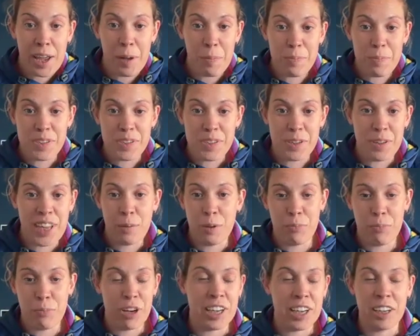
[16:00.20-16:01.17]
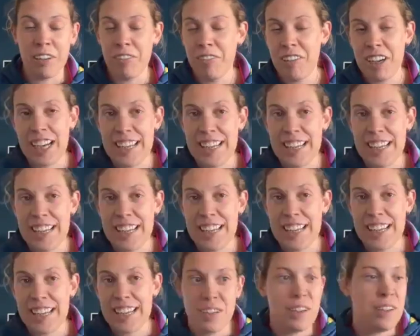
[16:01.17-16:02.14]
up. So they would bring glitter
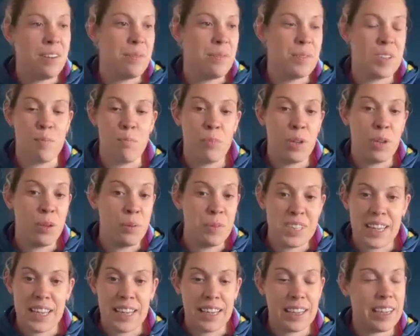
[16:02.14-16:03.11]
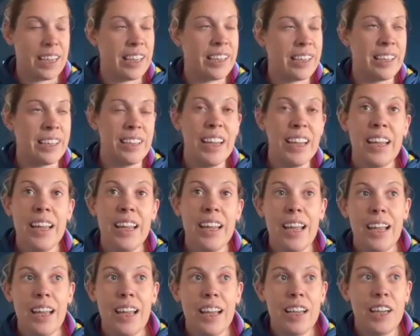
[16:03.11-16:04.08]
tattoos and music, and
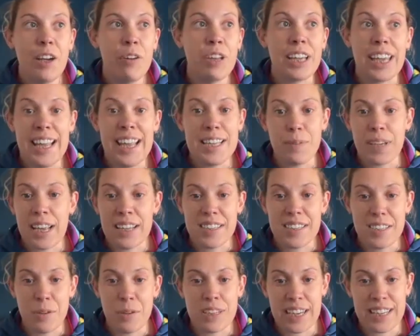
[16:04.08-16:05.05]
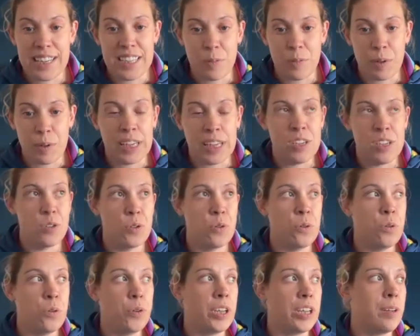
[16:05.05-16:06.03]
the kids would get so excited when they
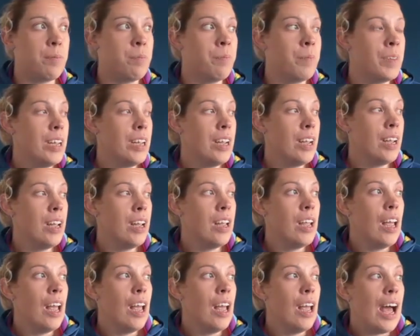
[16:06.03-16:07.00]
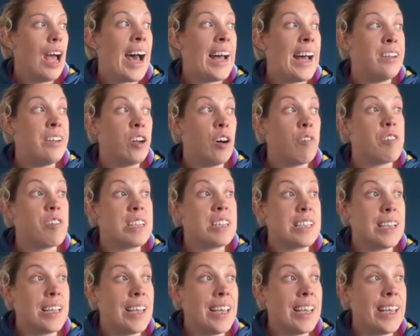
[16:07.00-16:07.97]
saw them. And
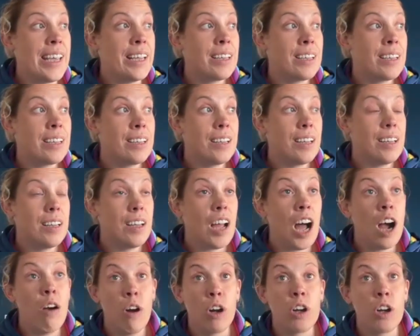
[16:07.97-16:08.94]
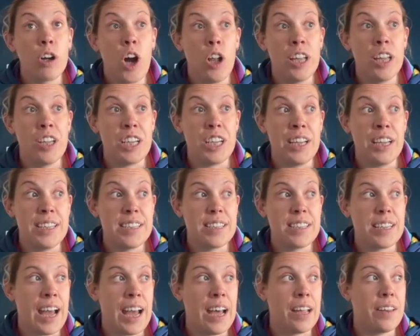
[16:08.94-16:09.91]
obviously, our
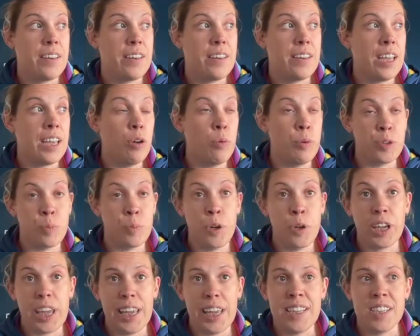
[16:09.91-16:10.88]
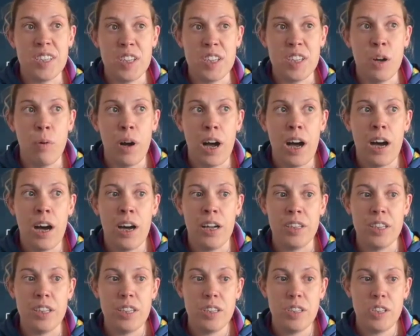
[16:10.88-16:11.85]
oncologist, Kathy, who was working so
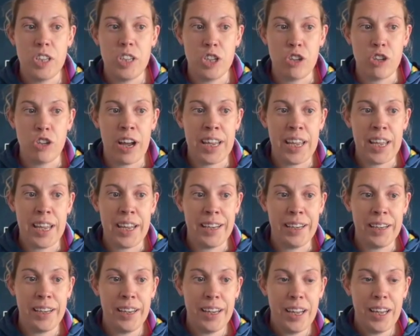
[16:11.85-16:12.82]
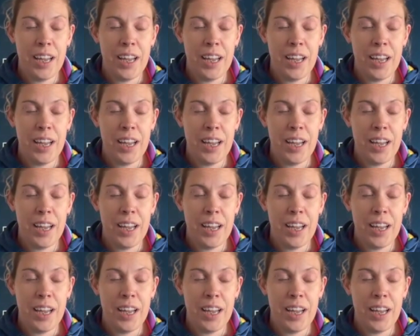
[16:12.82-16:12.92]
hard to try and